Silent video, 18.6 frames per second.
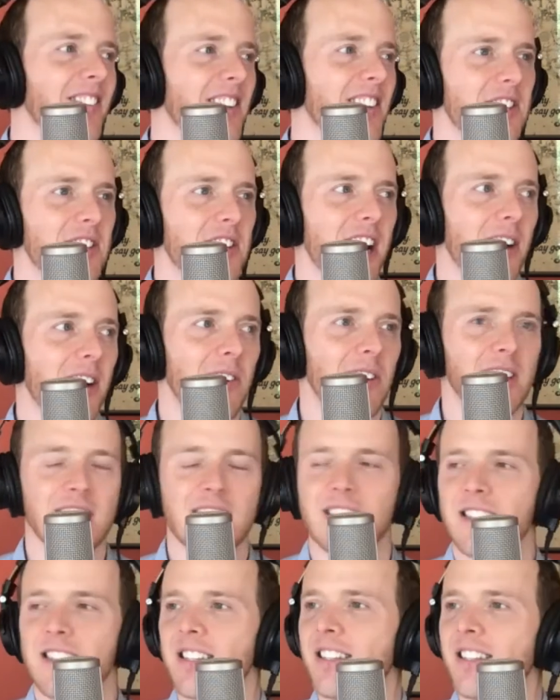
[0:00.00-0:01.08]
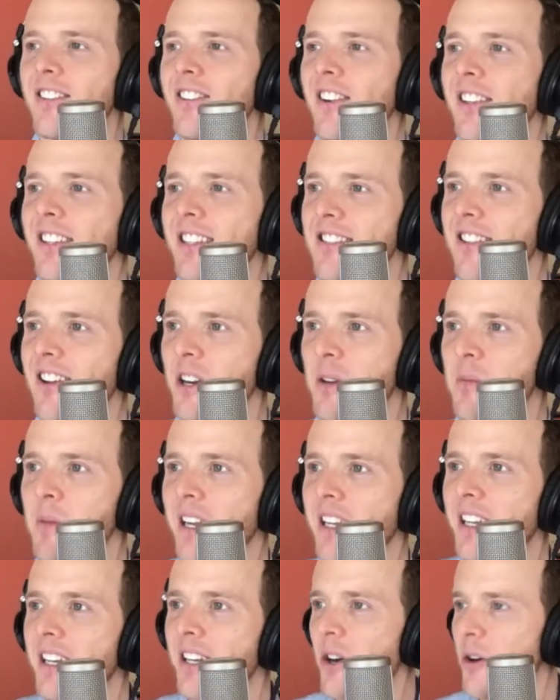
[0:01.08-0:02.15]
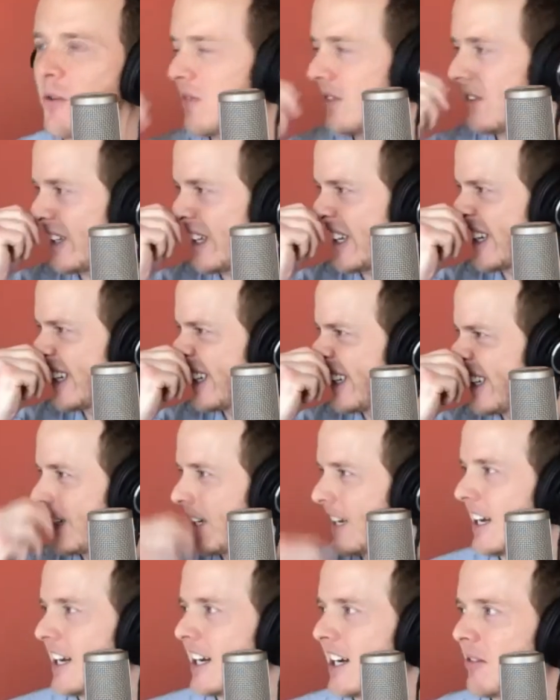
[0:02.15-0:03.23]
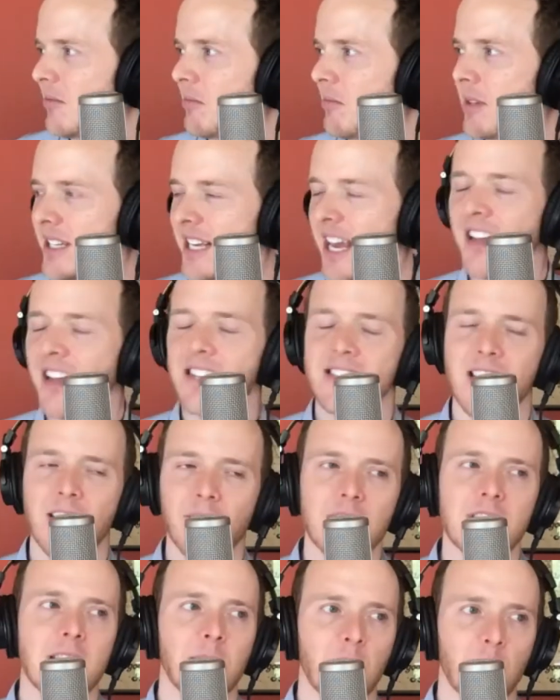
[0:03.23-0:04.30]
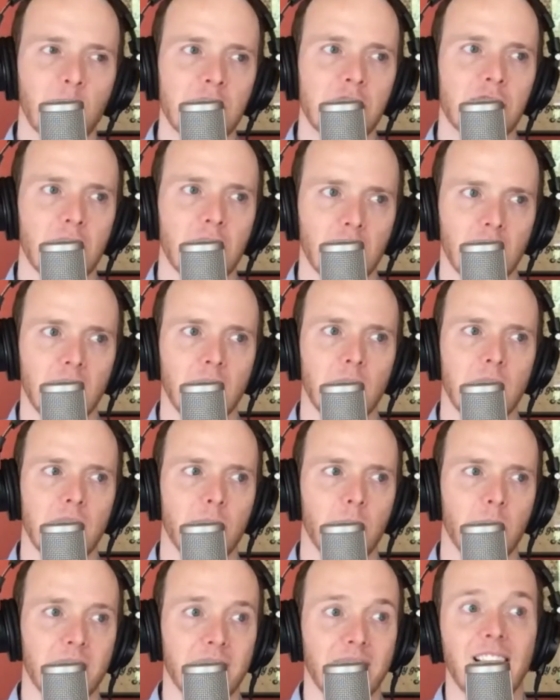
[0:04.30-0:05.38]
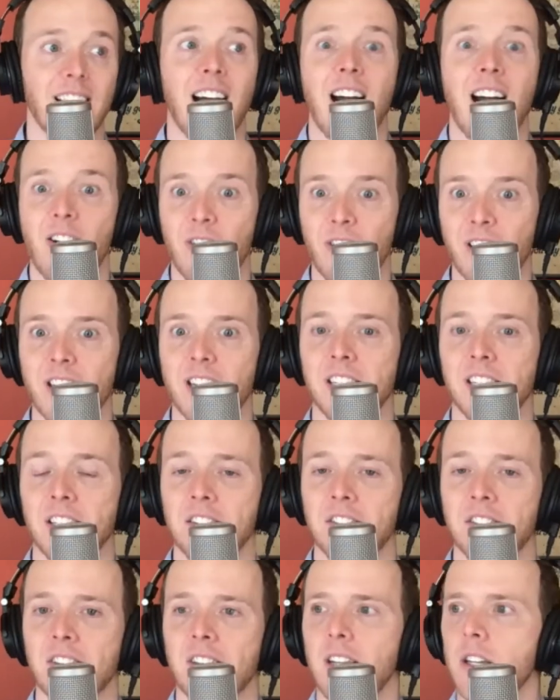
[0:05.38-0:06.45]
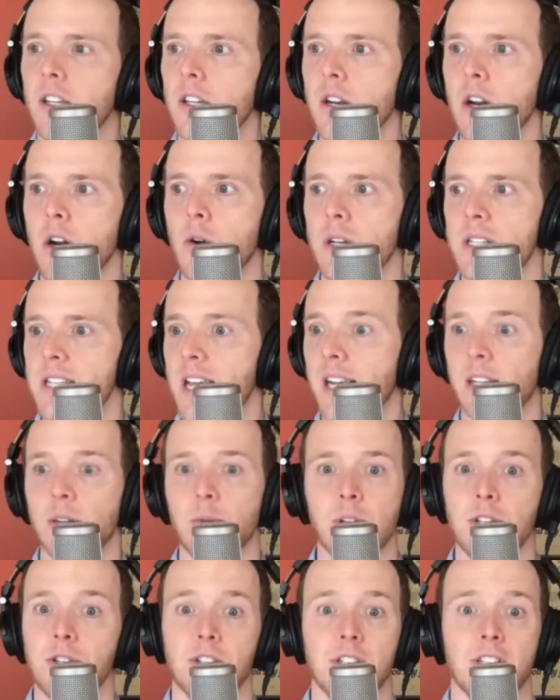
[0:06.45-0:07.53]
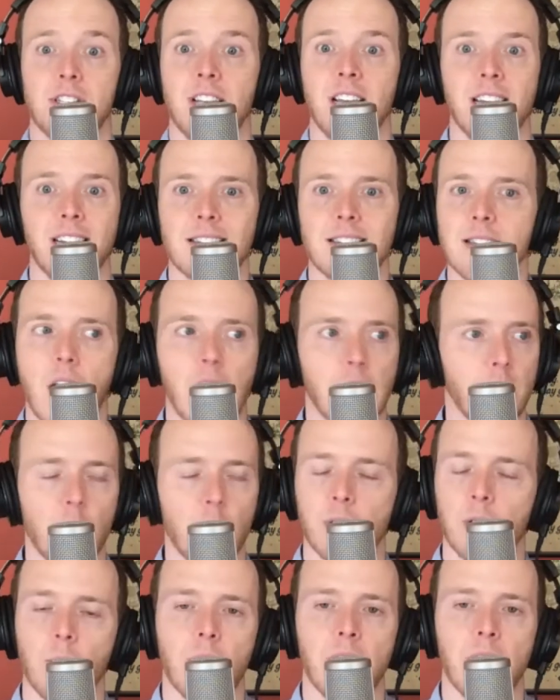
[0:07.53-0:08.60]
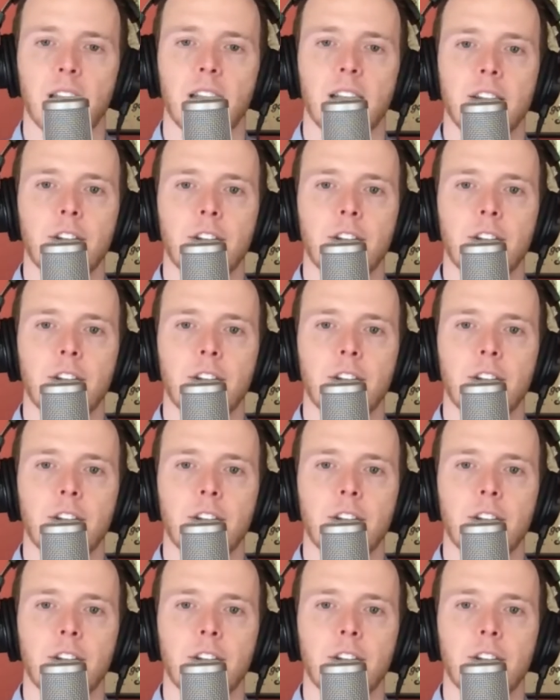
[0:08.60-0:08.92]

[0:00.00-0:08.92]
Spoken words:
chat while he's logging back in, hopefully. But yeah, it's definitely something we struggle with the cloud is, exactly what you just said. It's not going away.